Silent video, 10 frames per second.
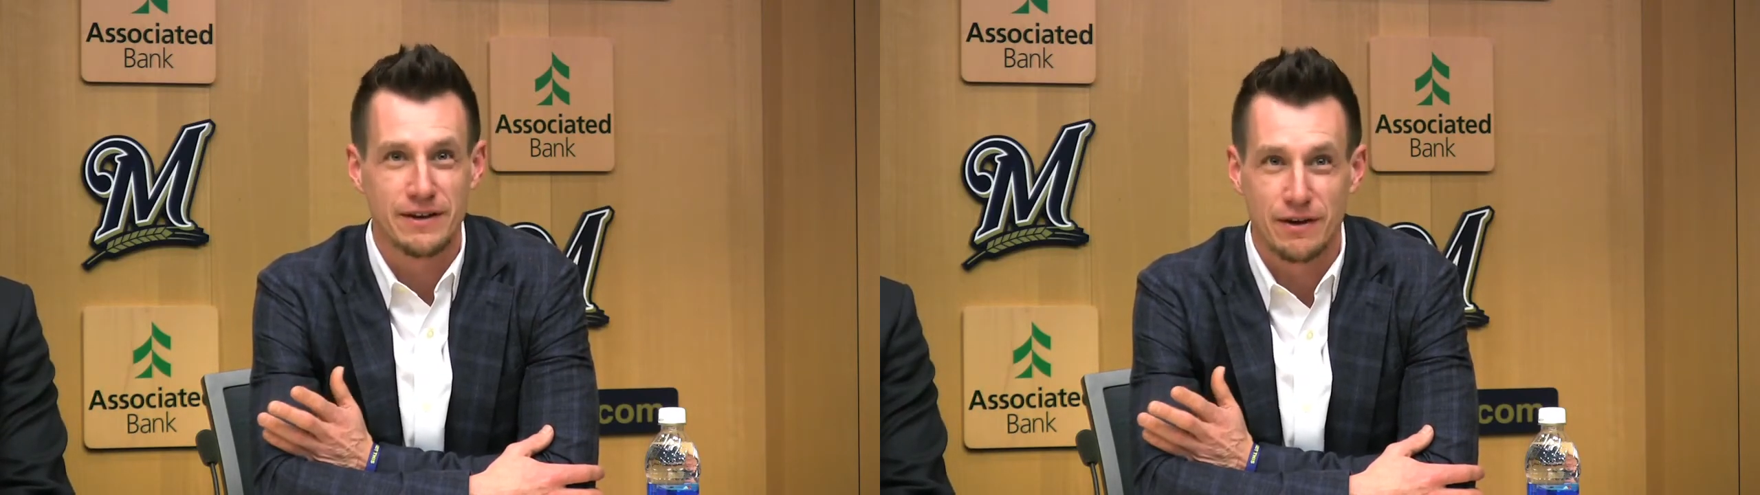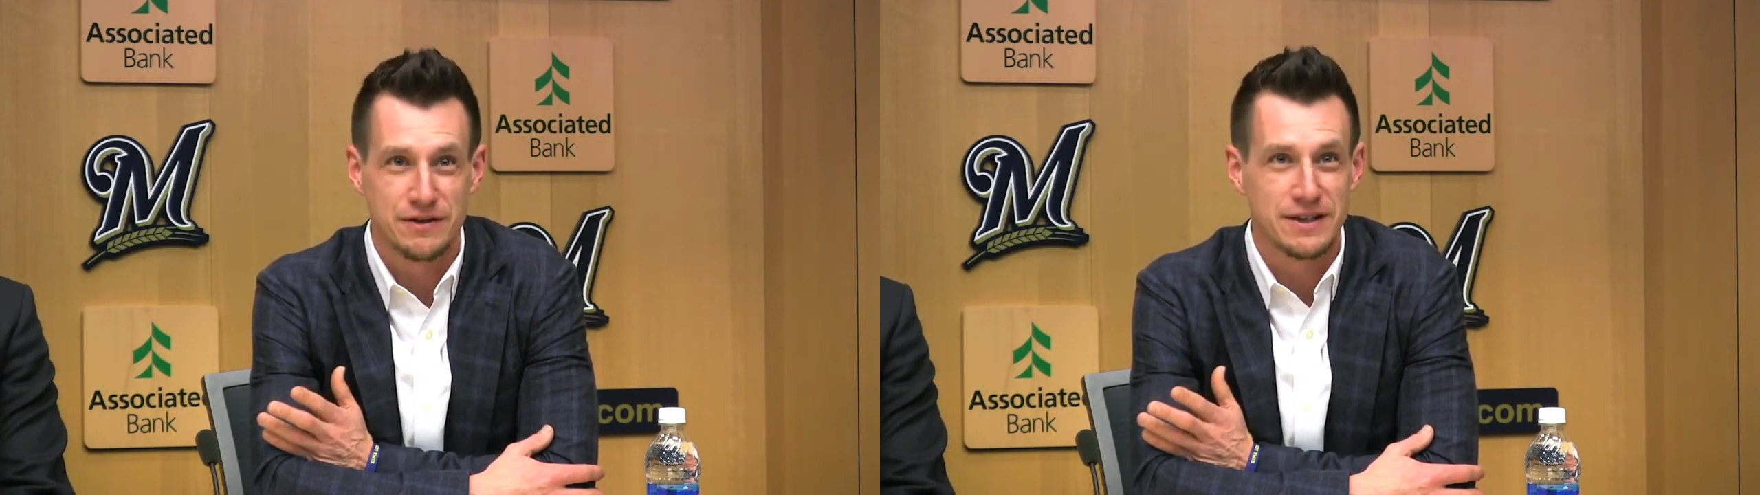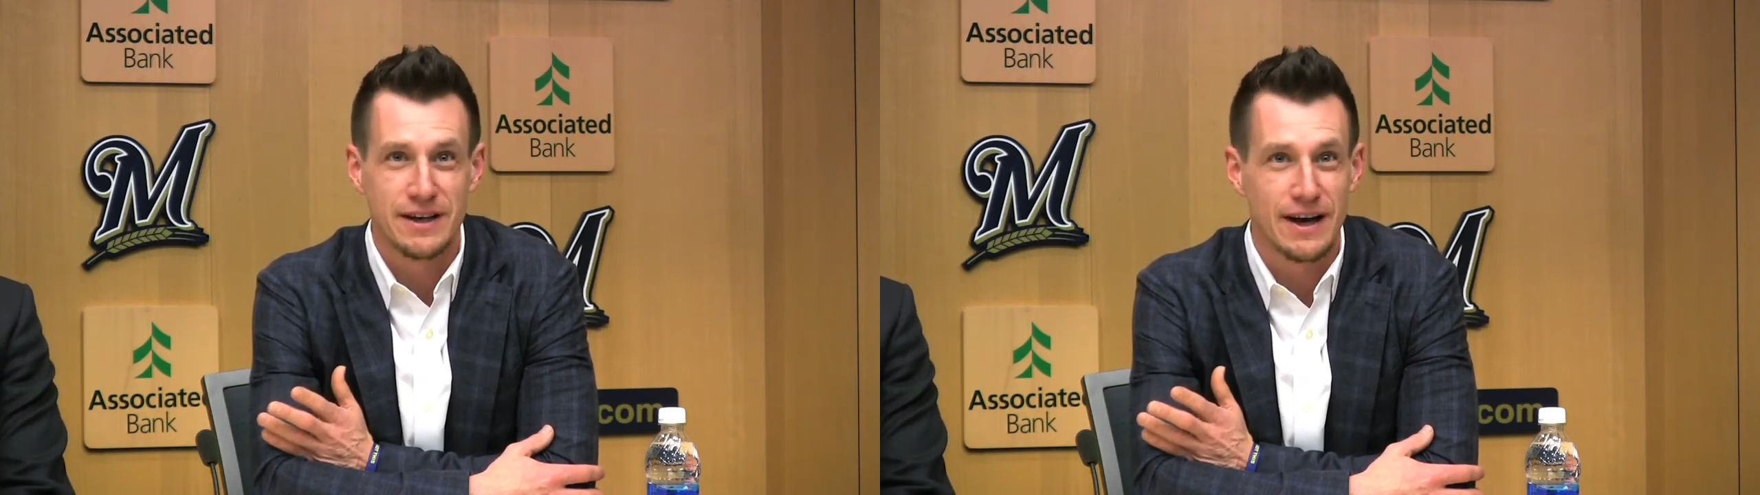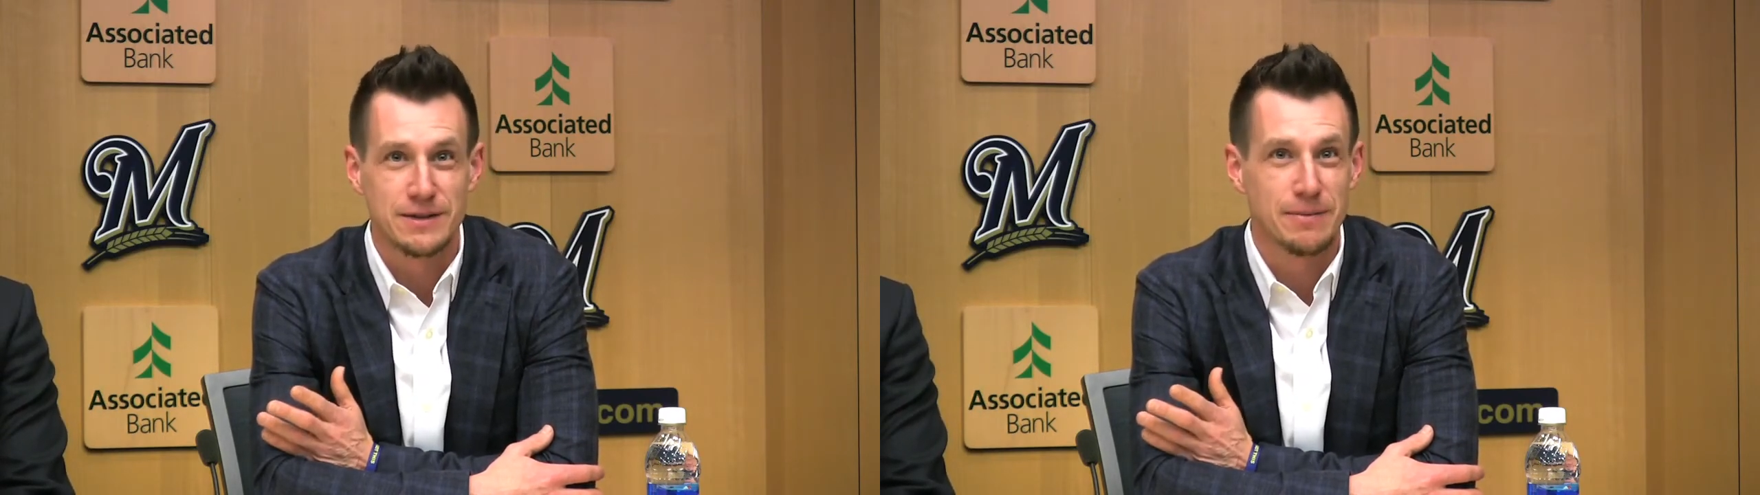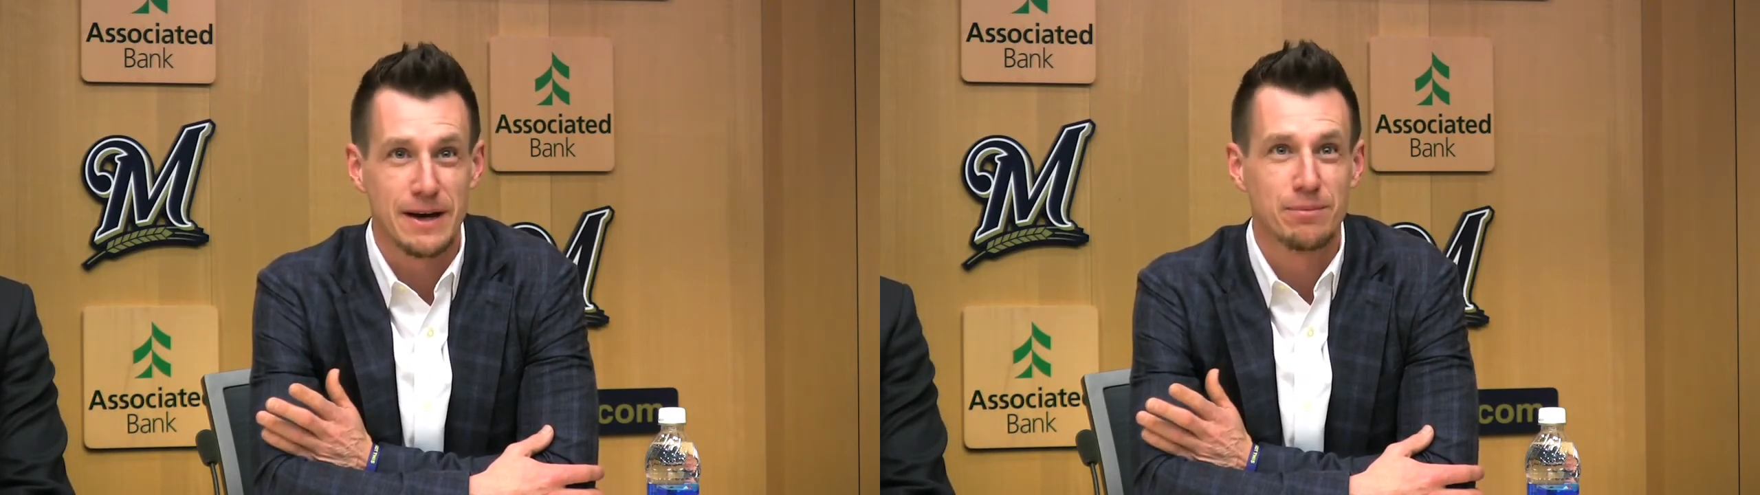you don't see
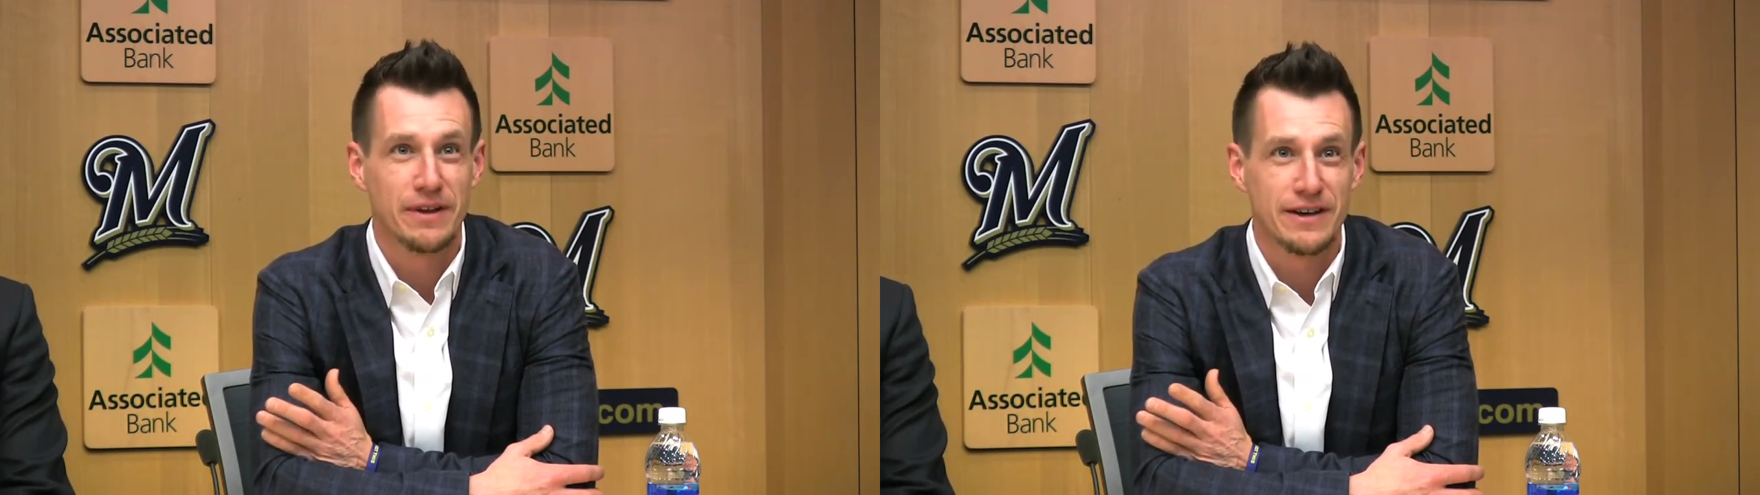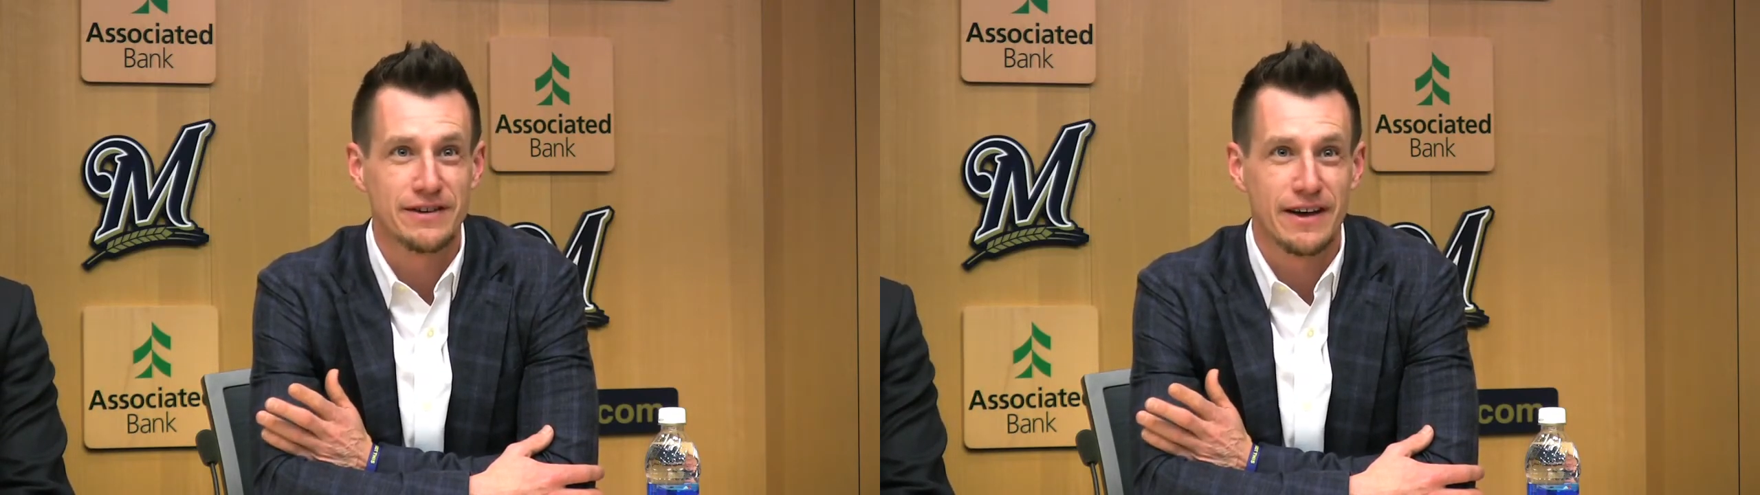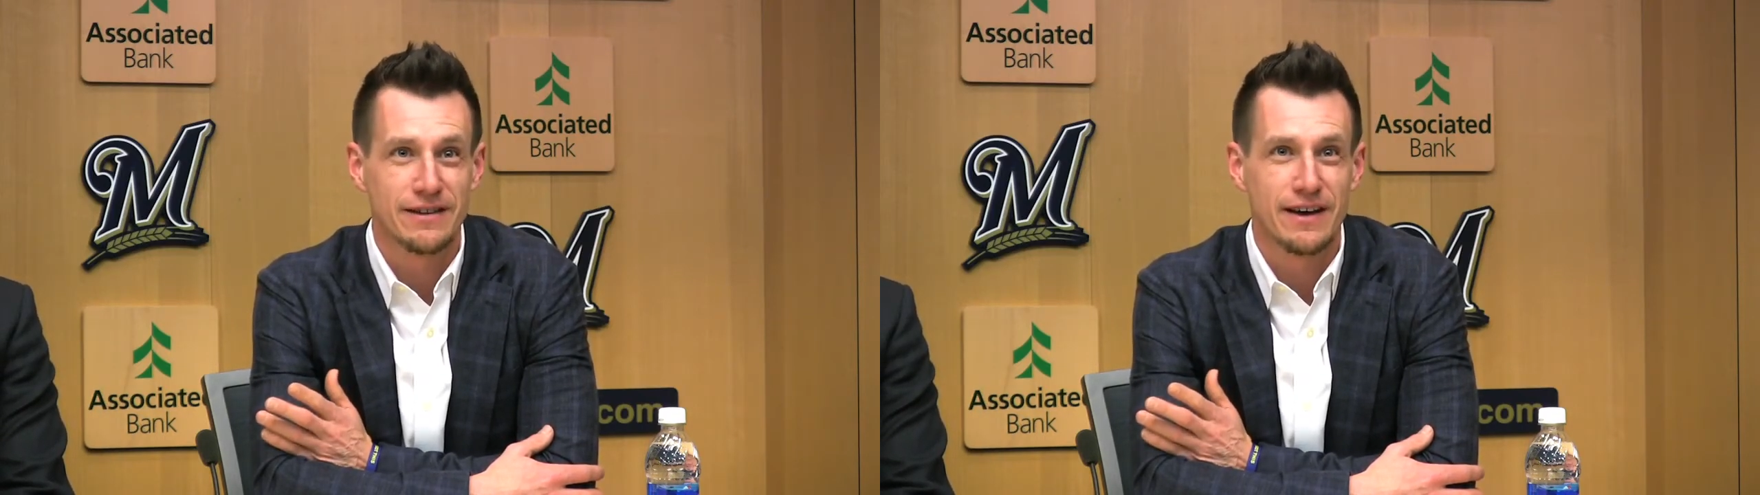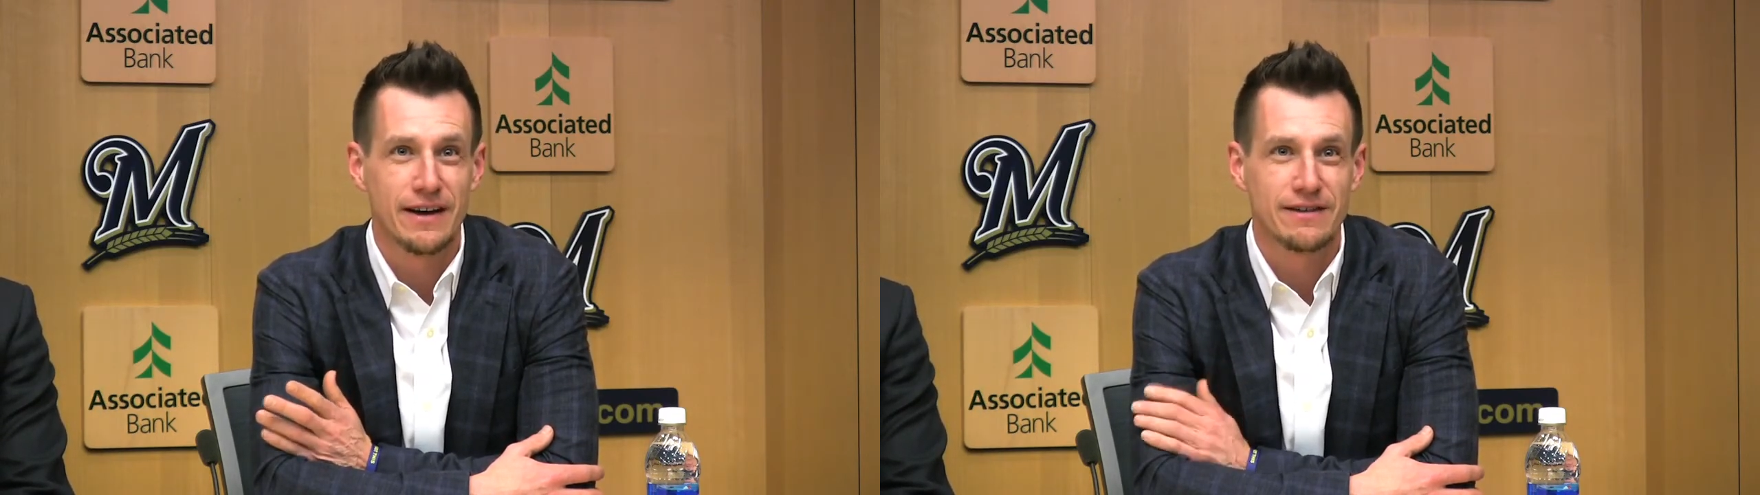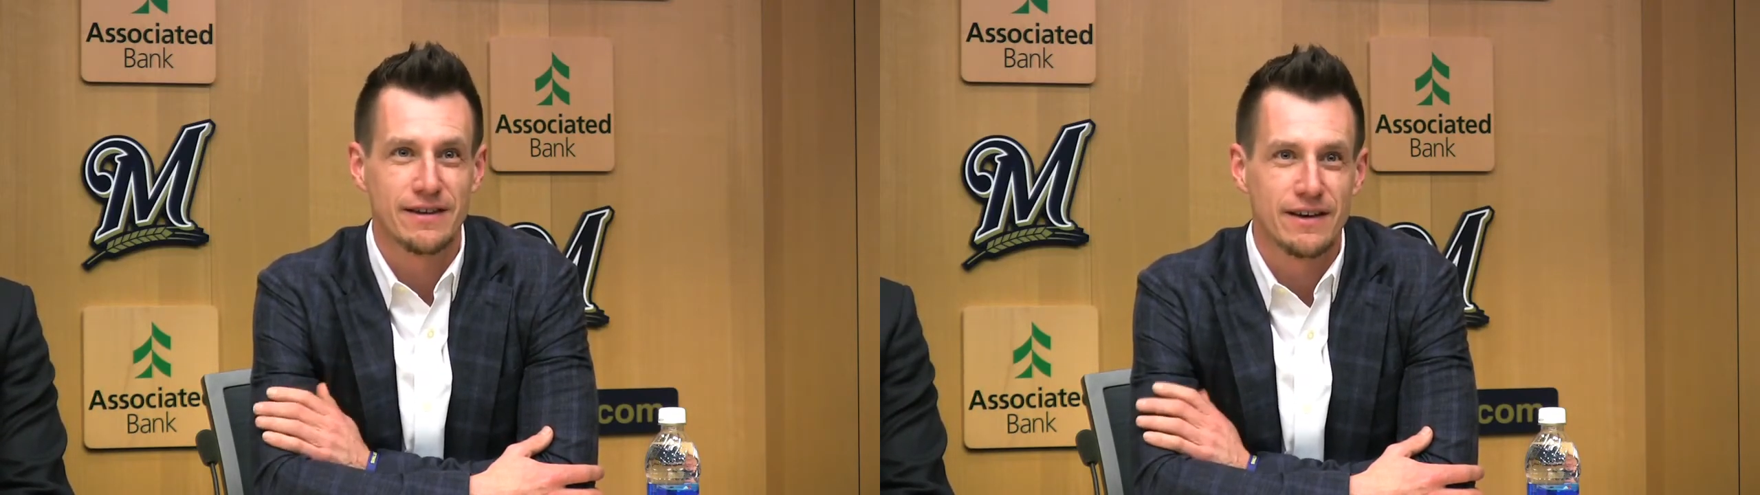guys make plays like
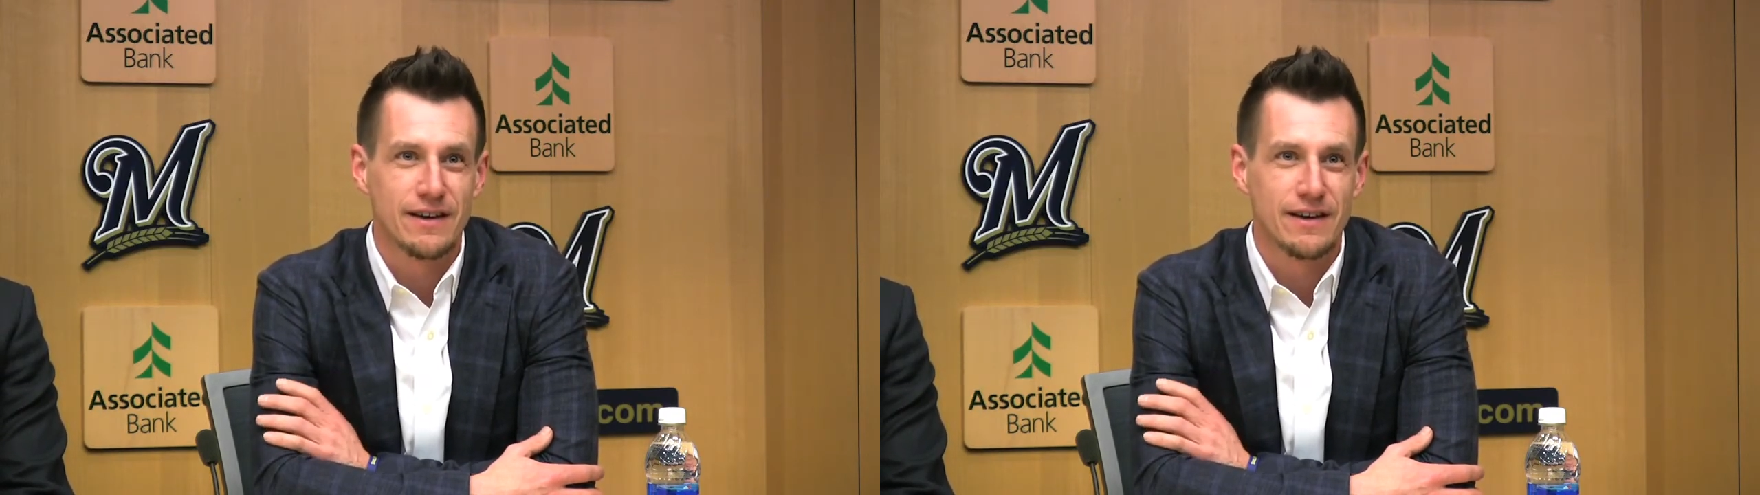that.